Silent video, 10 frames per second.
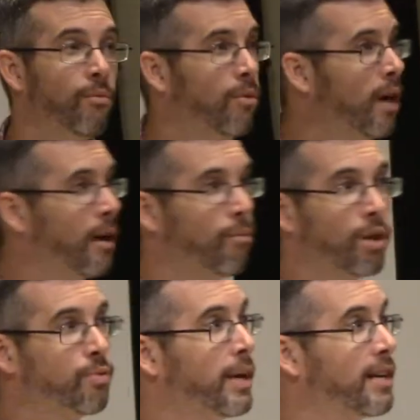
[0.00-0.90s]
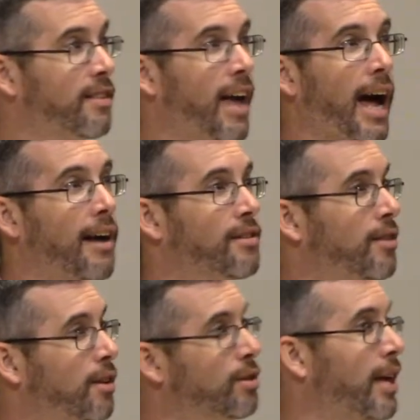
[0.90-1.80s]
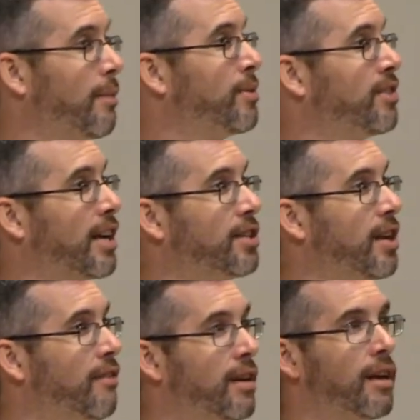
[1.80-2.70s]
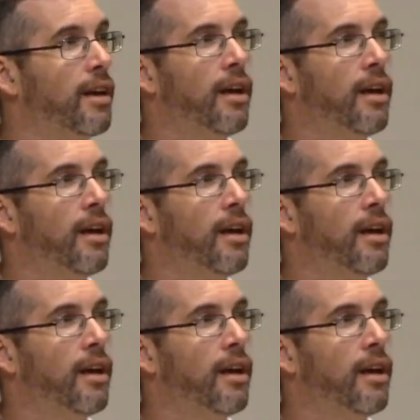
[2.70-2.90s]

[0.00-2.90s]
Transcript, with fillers: and, and once we get to the house, you'll take possession of it